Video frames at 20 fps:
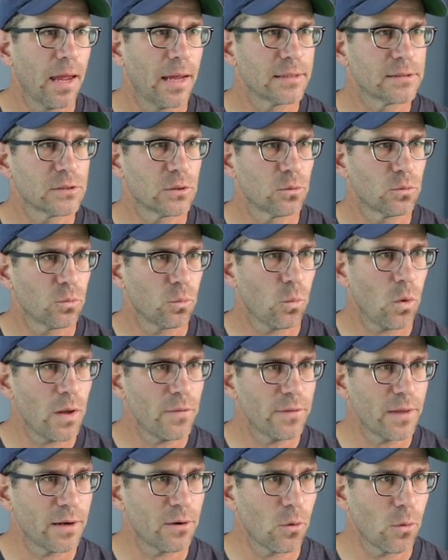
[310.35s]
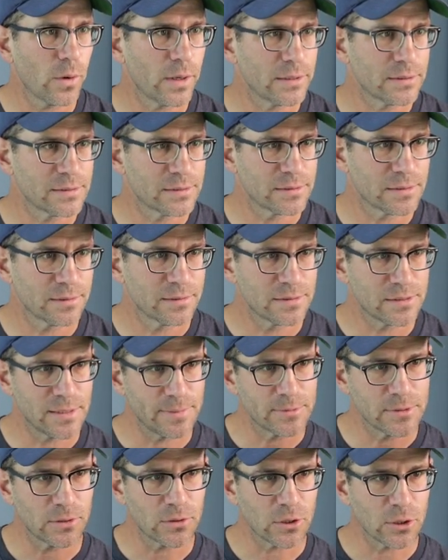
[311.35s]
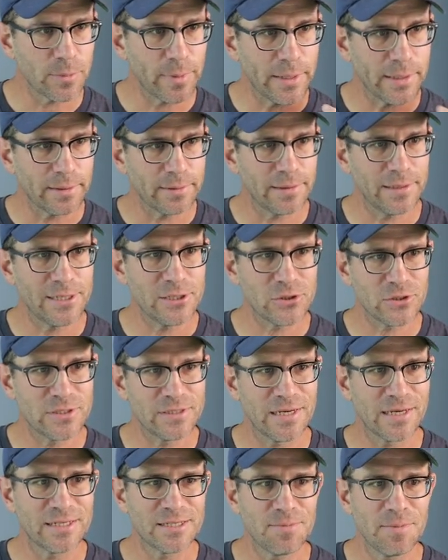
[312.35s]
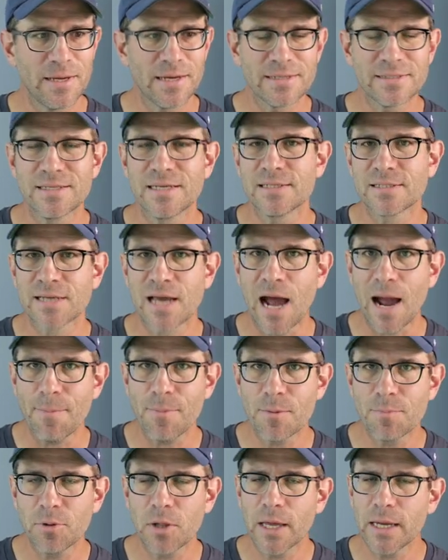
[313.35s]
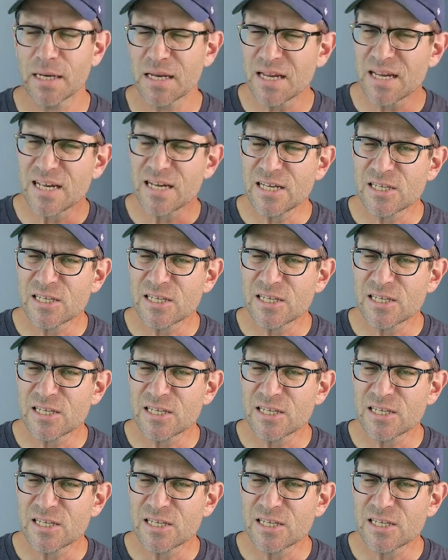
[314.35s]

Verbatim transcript: And so one that always seems a little bit interesting to me is this copperplate.